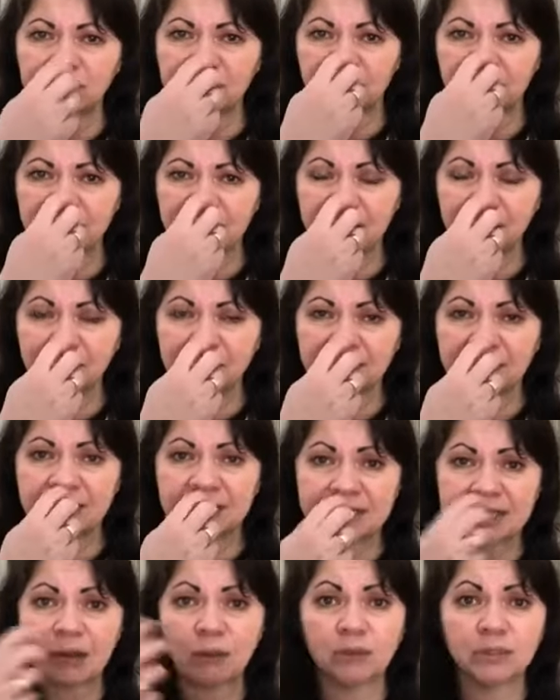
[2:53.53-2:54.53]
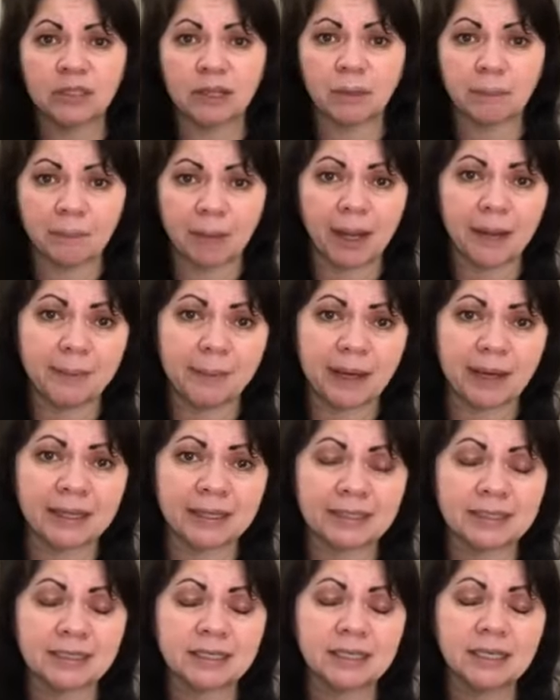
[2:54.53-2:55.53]
some tips since that was on my
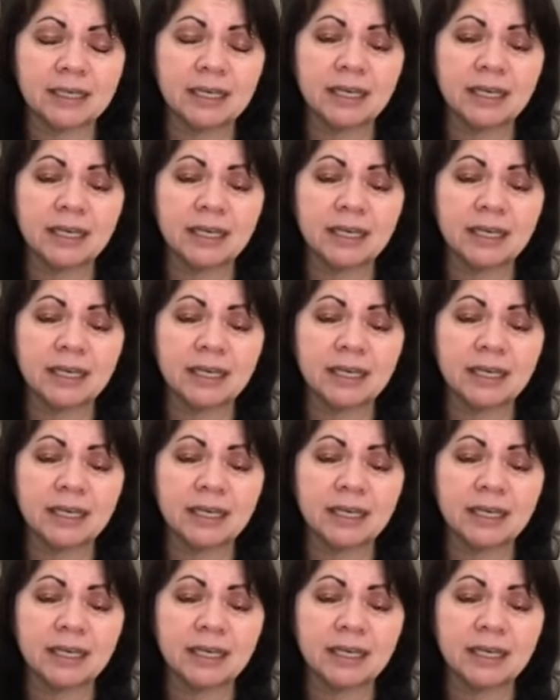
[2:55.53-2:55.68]
mind,